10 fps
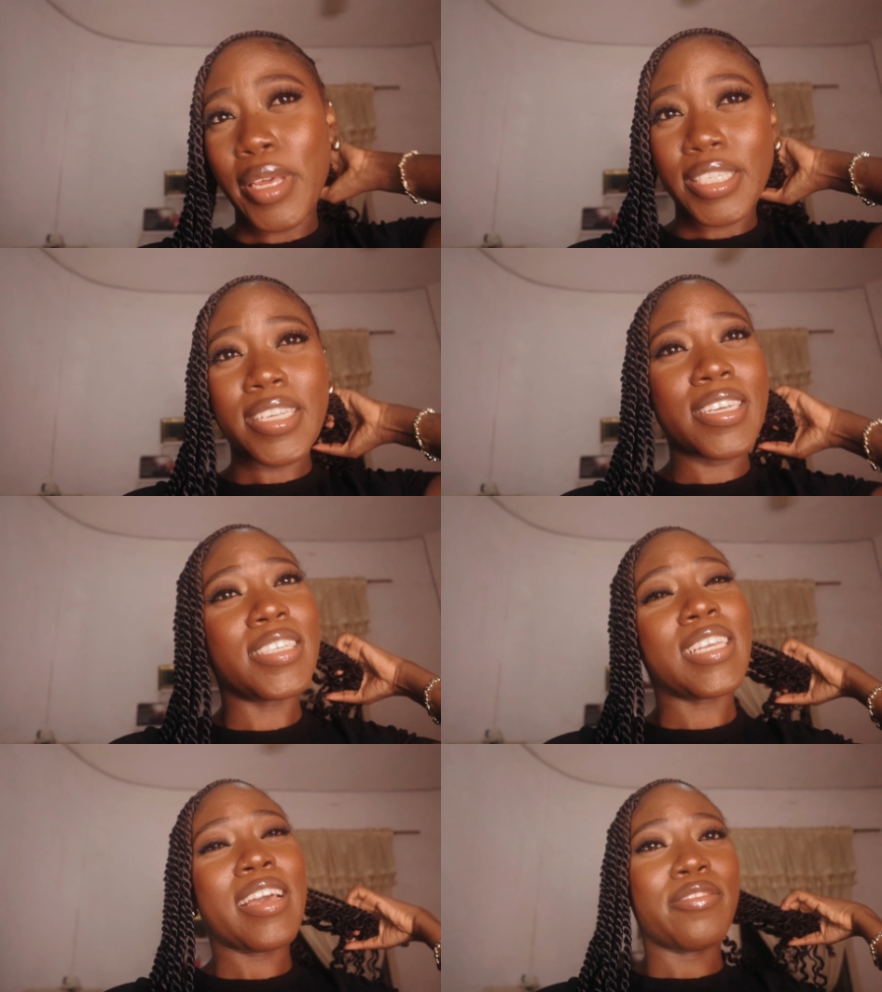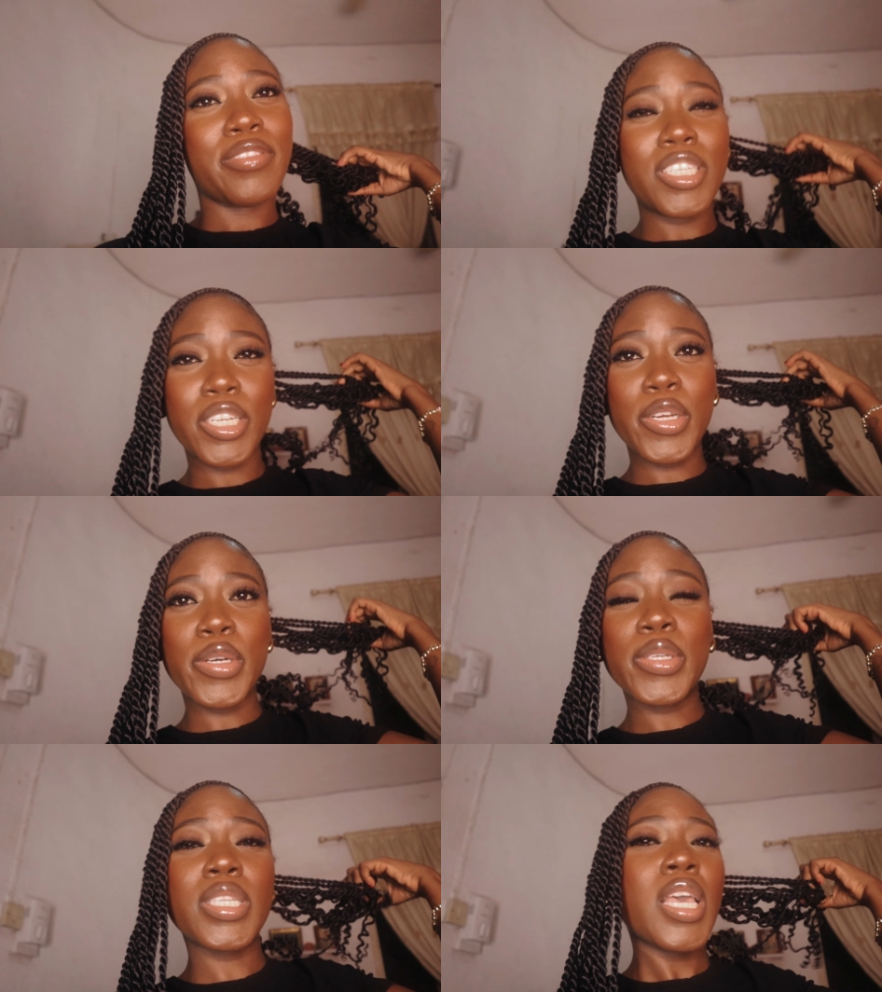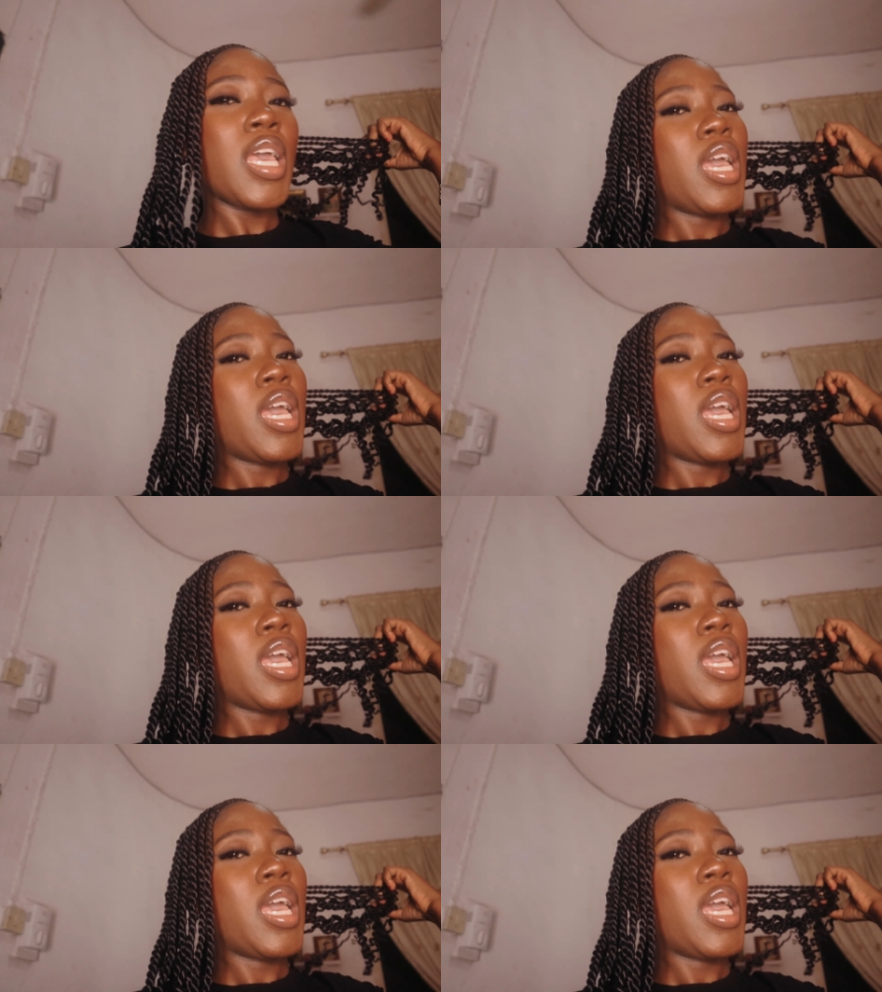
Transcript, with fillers: pictures, and have videos,